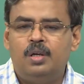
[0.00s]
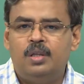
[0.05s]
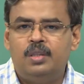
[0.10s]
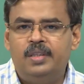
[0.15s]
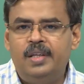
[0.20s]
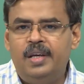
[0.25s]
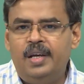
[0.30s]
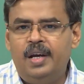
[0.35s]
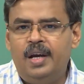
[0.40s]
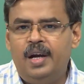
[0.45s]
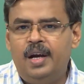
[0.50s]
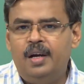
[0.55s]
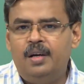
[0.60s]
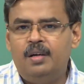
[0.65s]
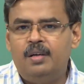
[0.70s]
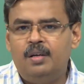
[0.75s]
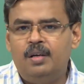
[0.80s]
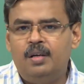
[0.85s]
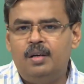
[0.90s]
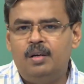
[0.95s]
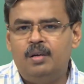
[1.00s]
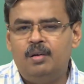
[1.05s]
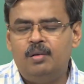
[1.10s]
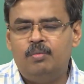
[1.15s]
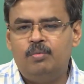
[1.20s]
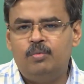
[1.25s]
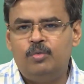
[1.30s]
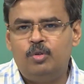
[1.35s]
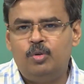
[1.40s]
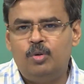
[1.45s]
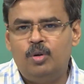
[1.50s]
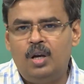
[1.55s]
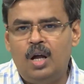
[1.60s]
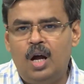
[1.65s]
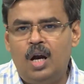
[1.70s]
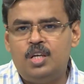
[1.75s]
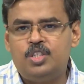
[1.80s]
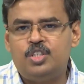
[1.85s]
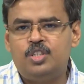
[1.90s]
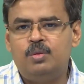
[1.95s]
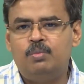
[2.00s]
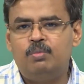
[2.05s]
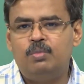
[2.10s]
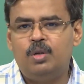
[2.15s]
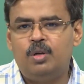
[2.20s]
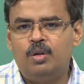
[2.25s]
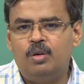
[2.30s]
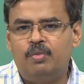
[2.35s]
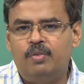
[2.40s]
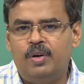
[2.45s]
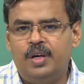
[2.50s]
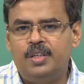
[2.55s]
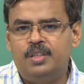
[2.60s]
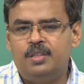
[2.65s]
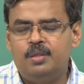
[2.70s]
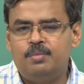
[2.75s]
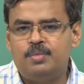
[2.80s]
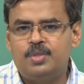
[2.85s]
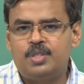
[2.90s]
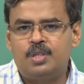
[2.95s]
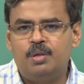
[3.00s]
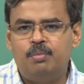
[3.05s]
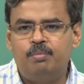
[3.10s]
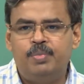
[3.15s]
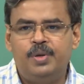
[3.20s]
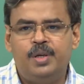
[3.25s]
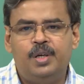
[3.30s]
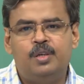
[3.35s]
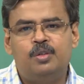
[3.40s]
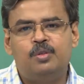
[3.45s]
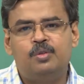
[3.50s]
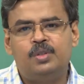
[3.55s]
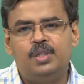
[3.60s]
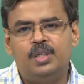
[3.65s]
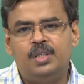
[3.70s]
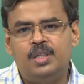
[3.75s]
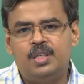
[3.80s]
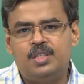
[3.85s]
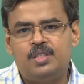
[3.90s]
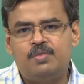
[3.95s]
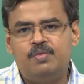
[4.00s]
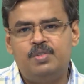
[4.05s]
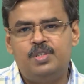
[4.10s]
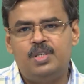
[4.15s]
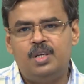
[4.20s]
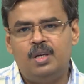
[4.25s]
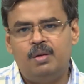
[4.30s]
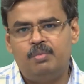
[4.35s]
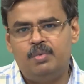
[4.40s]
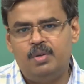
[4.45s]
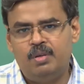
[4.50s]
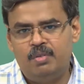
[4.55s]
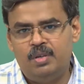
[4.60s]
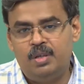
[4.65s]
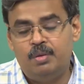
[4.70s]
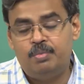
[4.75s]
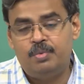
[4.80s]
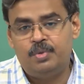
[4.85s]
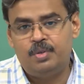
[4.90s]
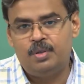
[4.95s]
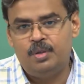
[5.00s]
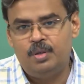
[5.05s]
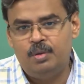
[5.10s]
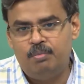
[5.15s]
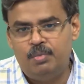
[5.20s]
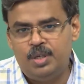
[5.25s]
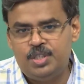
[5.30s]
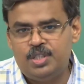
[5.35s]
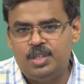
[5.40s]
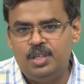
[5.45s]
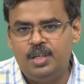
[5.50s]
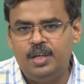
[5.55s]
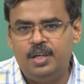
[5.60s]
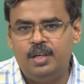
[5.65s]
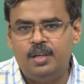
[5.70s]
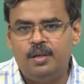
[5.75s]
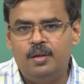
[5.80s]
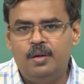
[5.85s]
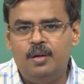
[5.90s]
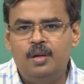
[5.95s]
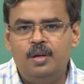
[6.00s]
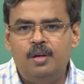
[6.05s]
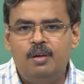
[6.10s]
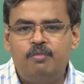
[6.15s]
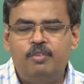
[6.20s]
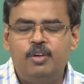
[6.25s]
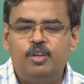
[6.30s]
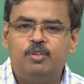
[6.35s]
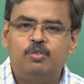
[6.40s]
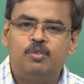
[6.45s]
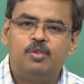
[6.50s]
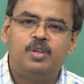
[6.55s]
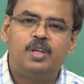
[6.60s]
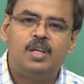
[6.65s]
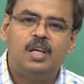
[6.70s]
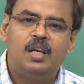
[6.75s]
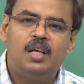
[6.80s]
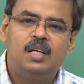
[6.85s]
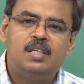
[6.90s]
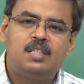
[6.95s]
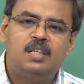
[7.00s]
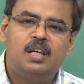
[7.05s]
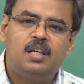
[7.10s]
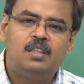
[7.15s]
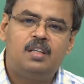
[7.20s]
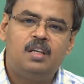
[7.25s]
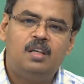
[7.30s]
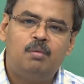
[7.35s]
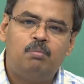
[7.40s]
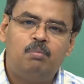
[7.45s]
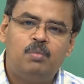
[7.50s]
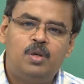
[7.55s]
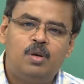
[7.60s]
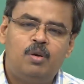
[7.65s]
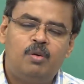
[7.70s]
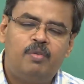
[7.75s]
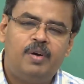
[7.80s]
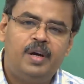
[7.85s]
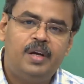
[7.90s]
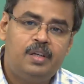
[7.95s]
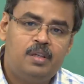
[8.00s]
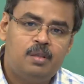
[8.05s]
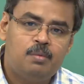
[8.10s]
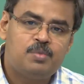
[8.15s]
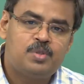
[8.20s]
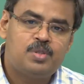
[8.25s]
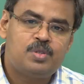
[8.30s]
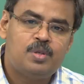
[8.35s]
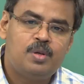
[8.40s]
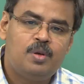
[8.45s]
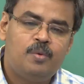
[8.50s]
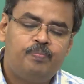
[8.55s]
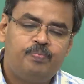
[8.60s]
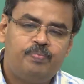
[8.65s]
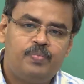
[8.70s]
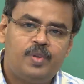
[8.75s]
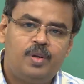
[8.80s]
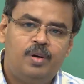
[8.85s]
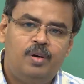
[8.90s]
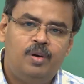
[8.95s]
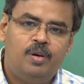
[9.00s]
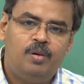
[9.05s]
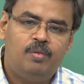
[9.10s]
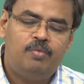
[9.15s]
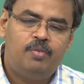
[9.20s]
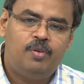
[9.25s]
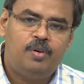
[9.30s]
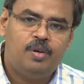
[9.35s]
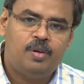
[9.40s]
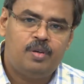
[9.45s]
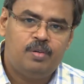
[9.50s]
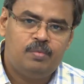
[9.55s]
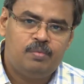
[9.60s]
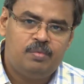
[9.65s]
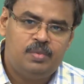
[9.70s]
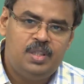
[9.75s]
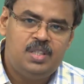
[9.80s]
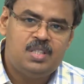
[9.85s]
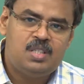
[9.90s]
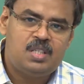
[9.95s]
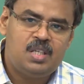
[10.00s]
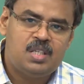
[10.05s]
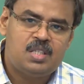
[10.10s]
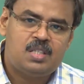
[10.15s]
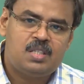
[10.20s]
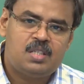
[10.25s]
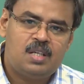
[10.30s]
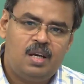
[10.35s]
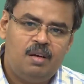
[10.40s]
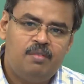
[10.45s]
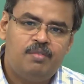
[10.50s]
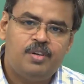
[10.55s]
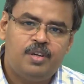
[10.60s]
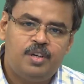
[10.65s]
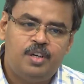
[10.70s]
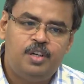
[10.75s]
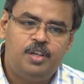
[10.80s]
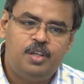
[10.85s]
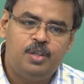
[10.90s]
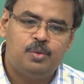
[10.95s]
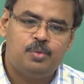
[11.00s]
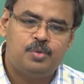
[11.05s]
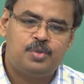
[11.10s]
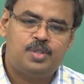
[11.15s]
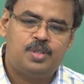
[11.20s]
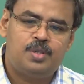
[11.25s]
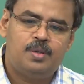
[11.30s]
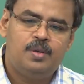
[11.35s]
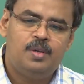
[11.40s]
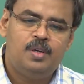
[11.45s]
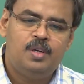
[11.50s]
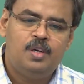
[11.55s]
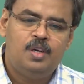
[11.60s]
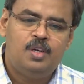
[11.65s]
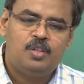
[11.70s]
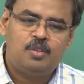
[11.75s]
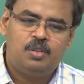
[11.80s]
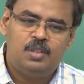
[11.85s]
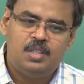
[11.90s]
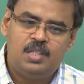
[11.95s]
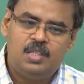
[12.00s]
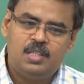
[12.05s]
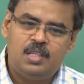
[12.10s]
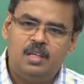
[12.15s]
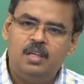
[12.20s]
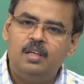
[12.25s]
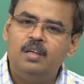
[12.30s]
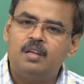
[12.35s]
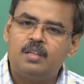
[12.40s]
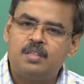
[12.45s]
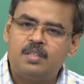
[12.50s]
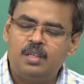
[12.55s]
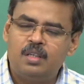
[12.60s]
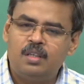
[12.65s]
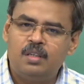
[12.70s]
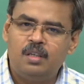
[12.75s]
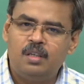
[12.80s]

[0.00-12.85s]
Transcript: they had large number of items compared to the tests which have developed much later, where you would realize that the number of items for these tests have reduced. So, this is an interesting